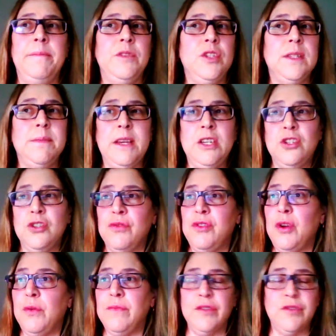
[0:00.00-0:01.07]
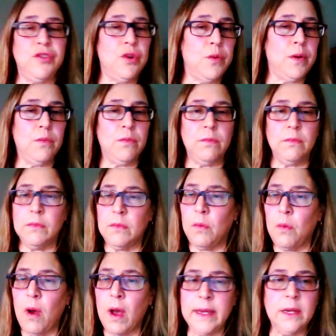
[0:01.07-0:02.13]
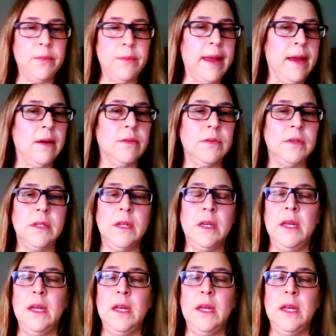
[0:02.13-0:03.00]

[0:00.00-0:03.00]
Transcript: Just make sure there's no one walking around,